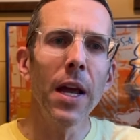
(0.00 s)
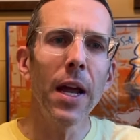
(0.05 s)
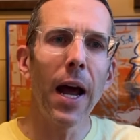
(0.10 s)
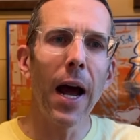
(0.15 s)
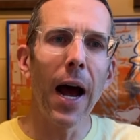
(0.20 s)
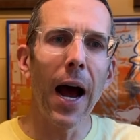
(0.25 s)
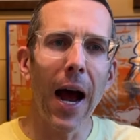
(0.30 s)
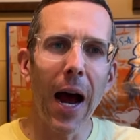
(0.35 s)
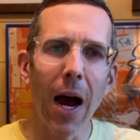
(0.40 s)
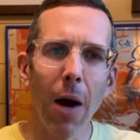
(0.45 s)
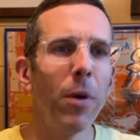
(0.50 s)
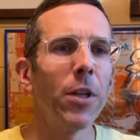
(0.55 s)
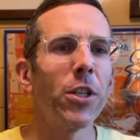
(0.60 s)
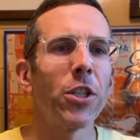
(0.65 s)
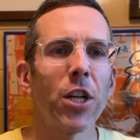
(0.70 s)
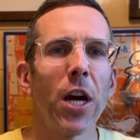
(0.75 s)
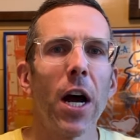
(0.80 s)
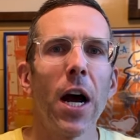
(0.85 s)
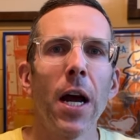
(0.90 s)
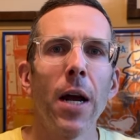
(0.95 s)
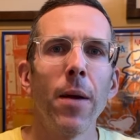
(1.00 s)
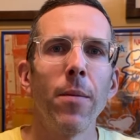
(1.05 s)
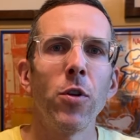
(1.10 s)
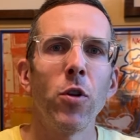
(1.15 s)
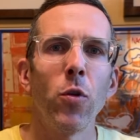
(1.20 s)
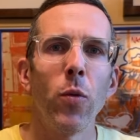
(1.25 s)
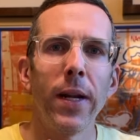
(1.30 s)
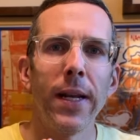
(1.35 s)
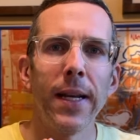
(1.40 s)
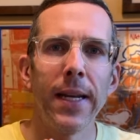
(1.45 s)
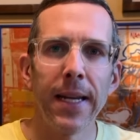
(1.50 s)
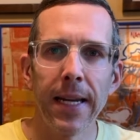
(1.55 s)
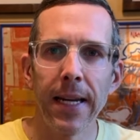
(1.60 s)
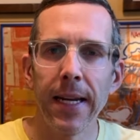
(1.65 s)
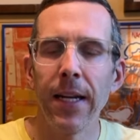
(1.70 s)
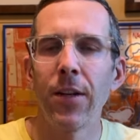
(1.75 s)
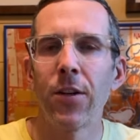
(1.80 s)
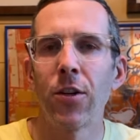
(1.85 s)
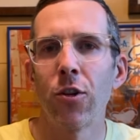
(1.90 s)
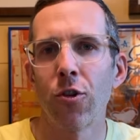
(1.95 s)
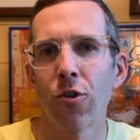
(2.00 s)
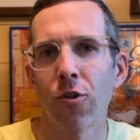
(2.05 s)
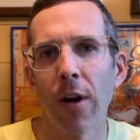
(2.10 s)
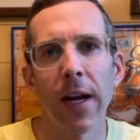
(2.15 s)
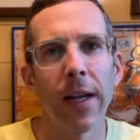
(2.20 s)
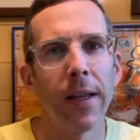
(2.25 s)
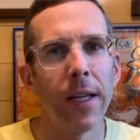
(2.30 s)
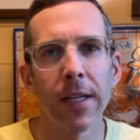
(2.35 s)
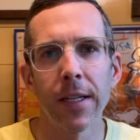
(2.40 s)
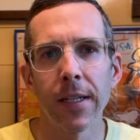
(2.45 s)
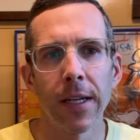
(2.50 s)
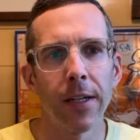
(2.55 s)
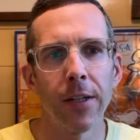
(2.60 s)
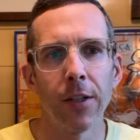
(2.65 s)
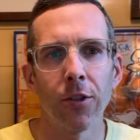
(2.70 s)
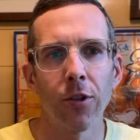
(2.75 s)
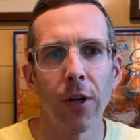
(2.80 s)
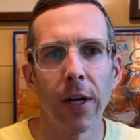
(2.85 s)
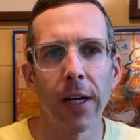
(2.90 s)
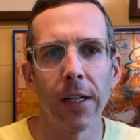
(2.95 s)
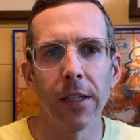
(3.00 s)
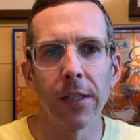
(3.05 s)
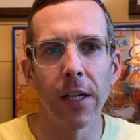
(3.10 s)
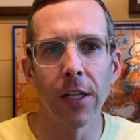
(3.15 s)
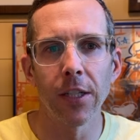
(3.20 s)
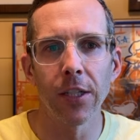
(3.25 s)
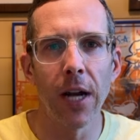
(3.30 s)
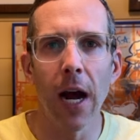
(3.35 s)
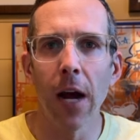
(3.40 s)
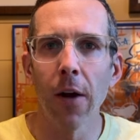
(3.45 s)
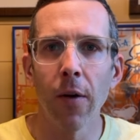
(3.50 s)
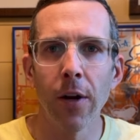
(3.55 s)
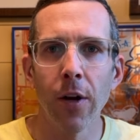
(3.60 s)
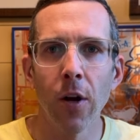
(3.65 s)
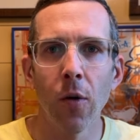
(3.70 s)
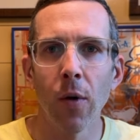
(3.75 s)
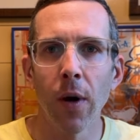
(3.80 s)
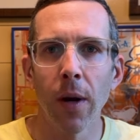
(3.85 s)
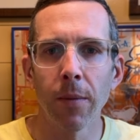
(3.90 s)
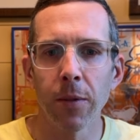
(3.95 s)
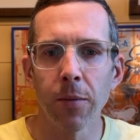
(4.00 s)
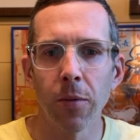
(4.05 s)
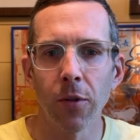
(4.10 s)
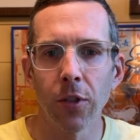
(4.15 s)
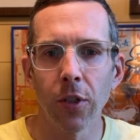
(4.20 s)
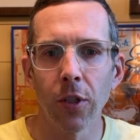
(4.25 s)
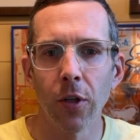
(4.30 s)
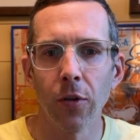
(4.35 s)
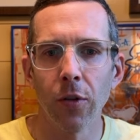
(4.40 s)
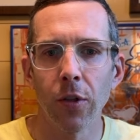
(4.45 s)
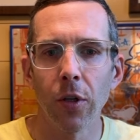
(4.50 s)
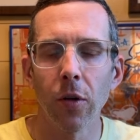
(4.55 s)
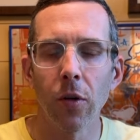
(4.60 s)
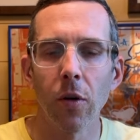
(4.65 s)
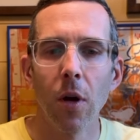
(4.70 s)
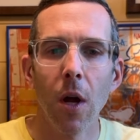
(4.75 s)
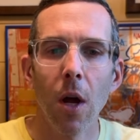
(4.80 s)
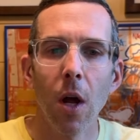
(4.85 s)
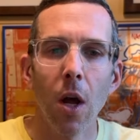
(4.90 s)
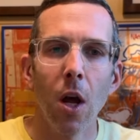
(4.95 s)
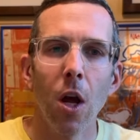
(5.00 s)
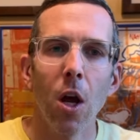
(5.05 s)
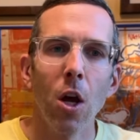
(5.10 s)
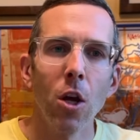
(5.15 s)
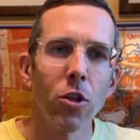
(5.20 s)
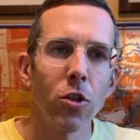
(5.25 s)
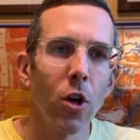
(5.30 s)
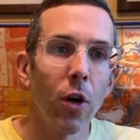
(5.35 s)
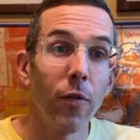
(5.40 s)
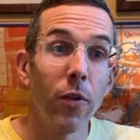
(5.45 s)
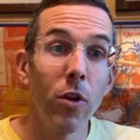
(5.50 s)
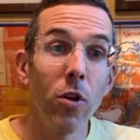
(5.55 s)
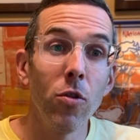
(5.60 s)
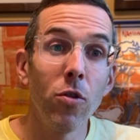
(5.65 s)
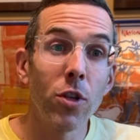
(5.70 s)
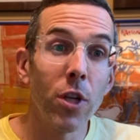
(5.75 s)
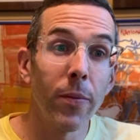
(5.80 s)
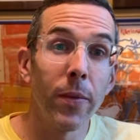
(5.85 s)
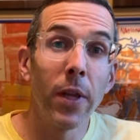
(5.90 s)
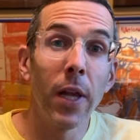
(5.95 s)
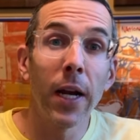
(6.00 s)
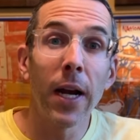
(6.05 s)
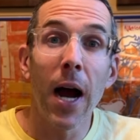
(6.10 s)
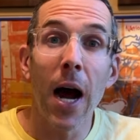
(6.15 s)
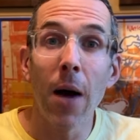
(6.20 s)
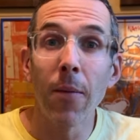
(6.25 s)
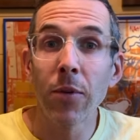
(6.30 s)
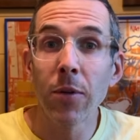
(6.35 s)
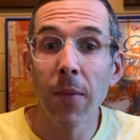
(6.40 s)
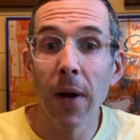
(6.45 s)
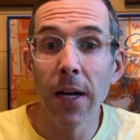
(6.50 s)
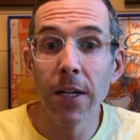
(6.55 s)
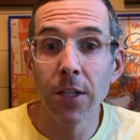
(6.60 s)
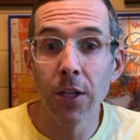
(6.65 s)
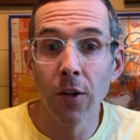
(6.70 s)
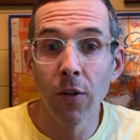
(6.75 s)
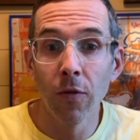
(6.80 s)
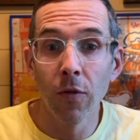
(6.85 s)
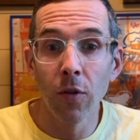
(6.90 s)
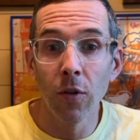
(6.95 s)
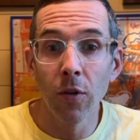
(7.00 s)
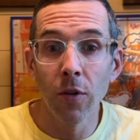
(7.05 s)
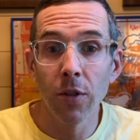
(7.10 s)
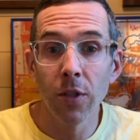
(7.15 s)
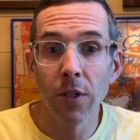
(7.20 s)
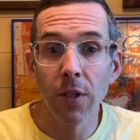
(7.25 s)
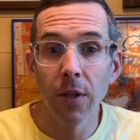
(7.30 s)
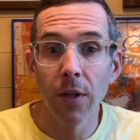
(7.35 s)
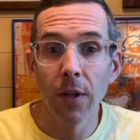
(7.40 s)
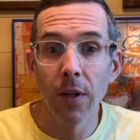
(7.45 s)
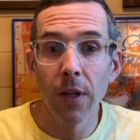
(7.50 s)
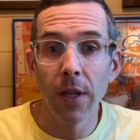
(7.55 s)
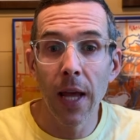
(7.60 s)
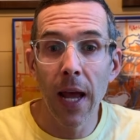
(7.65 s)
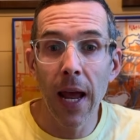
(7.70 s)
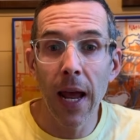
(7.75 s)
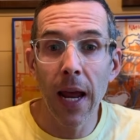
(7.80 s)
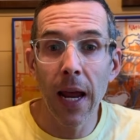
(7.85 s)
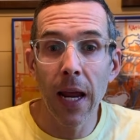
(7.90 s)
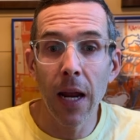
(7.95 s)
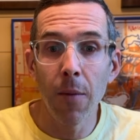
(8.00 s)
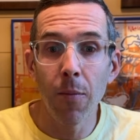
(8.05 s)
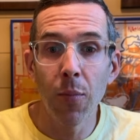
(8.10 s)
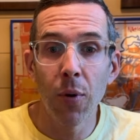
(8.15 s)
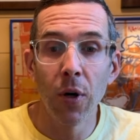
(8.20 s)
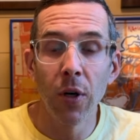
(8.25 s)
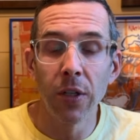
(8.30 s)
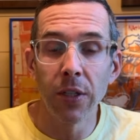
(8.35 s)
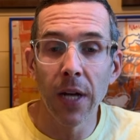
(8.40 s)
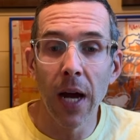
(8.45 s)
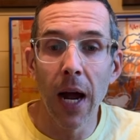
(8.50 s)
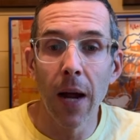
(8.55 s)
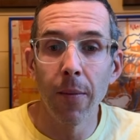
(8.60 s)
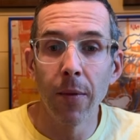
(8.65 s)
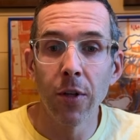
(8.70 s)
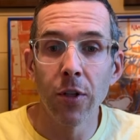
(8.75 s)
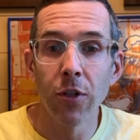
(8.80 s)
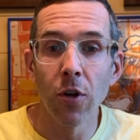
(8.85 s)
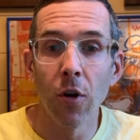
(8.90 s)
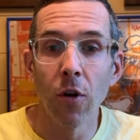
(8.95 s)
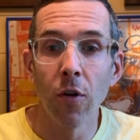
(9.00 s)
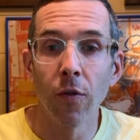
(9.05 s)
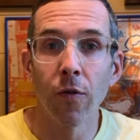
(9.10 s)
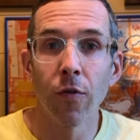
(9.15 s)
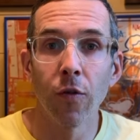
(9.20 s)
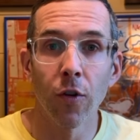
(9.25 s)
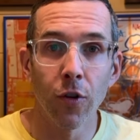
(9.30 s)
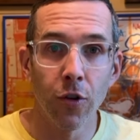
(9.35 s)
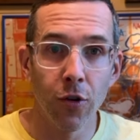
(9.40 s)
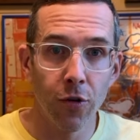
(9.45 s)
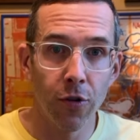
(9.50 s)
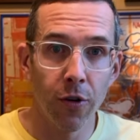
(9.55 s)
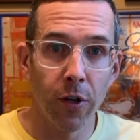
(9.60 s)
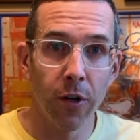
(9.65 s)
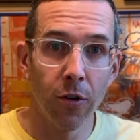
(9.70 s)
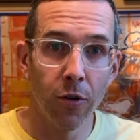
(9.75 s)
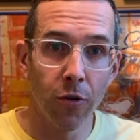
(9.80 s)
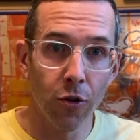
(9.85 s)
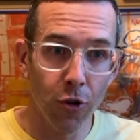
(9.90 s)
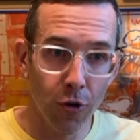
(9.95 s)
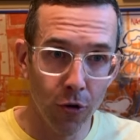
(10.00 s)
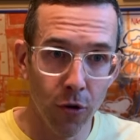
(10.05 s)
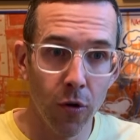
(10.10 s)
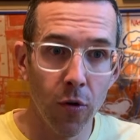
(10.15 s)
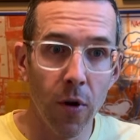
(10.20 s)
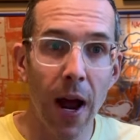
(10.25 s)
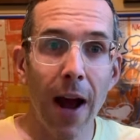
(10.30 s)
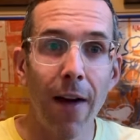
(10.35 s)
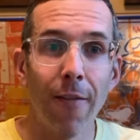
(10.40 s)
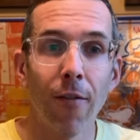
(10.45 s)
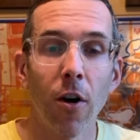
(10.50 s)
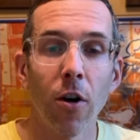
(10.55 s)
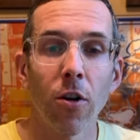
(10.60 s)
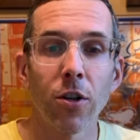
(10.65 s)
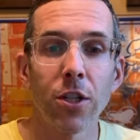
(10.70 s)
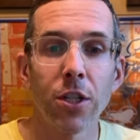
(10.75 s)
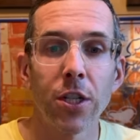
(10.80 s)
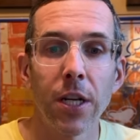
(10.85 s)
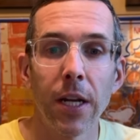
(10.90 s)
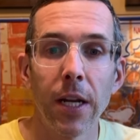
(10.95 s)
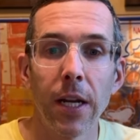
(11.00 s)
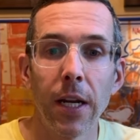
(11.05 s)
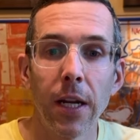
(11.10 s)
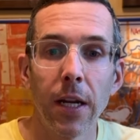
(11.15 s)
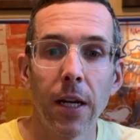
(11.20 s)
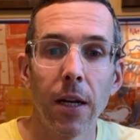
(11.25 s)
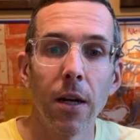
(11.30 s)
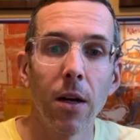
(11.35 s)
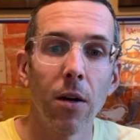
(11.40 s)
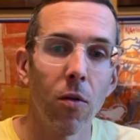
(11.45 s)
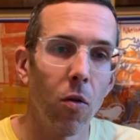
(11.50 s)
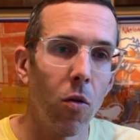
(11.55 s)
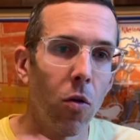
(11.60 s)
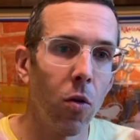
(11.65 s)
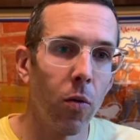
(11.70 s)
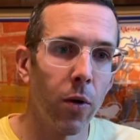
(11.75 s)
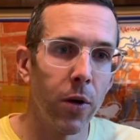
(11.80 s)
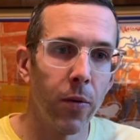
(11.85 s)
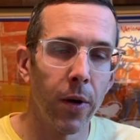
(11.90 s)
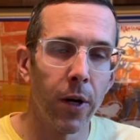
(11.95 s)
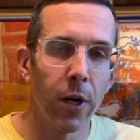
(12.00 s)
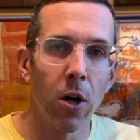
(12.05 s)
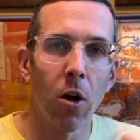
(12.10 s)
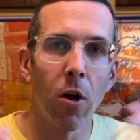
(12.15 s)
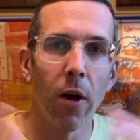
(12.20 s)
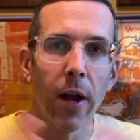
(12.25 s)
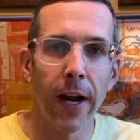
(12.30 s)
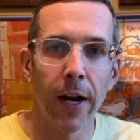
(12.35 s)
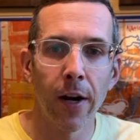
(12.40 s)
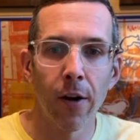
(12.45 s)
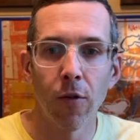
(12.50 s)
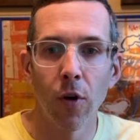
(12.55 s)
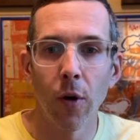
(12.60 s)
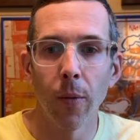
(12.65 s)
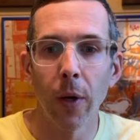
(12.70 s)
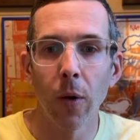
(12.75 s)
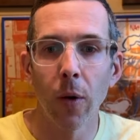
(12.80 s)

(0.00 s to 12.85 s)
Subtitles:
How much time do we need to train this in a training session? How do I know what I'm supposed to go do? So if you use something like optimized intervals, they put time and zone for a true FRC, or what you want to call anaerobic